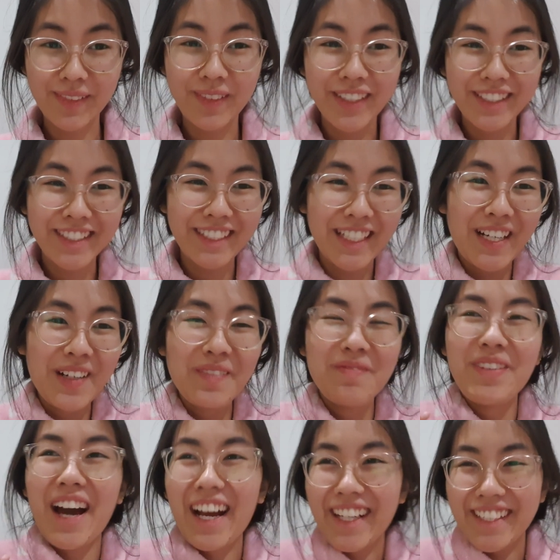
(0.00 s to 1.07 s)
we're still
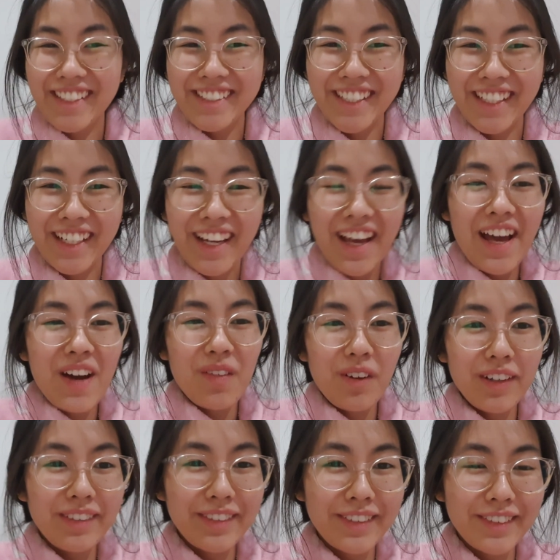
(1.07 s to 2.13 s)
packaging.
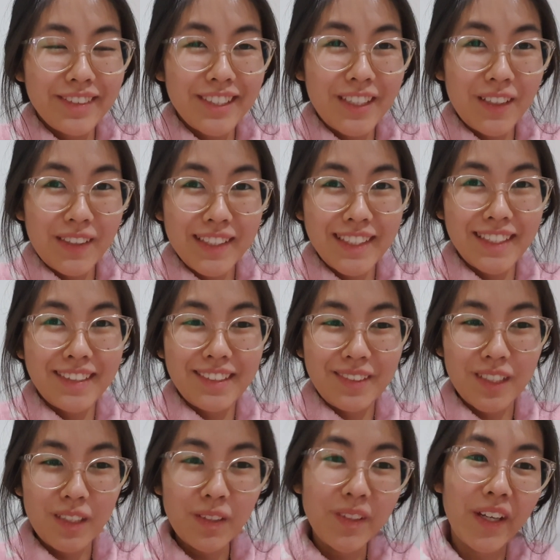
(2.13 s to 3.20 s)
Well, it's because we're
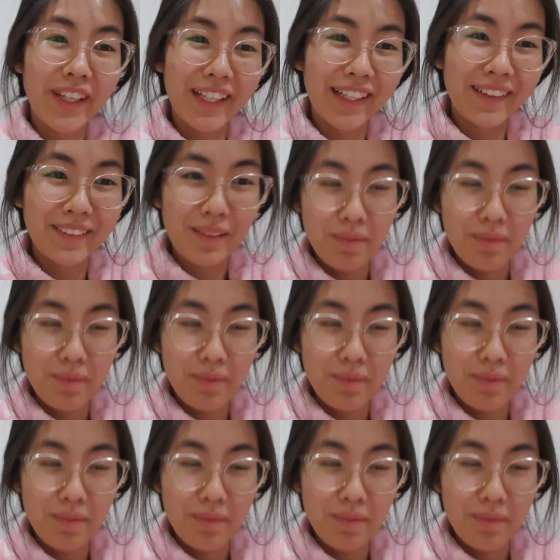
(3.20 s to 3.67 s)
still learning. The